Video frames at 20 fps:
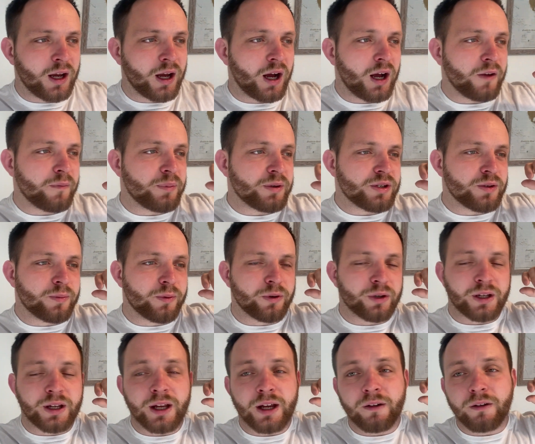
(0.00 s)
I've been your
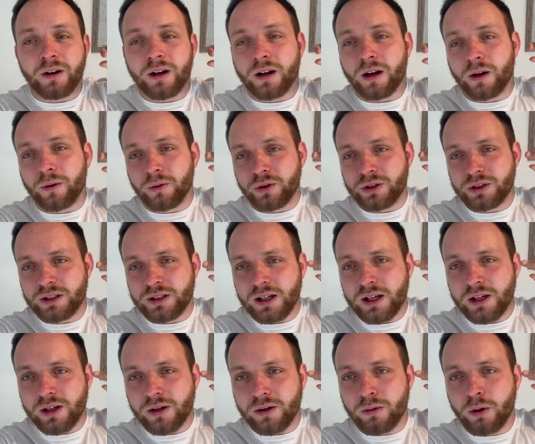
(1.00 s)
boy Kieran, and I will
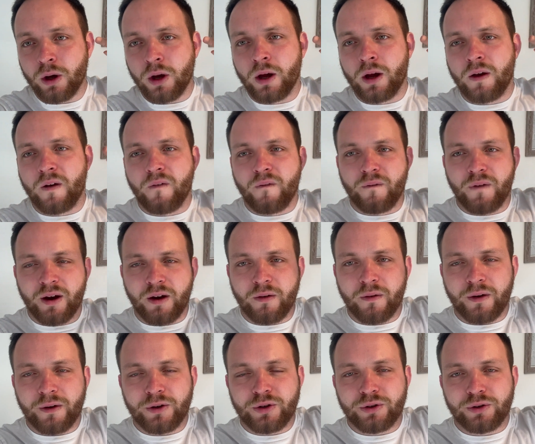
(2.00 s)
see you very,
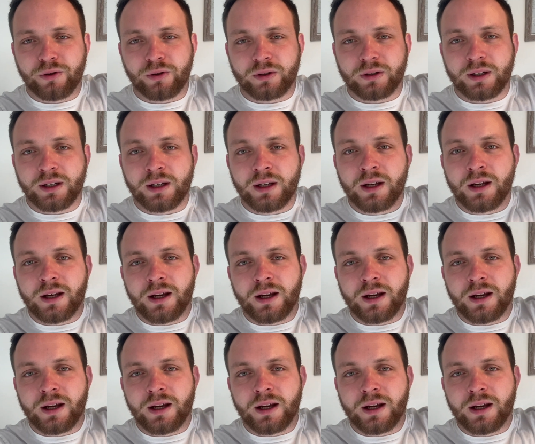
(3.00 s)
very shortly.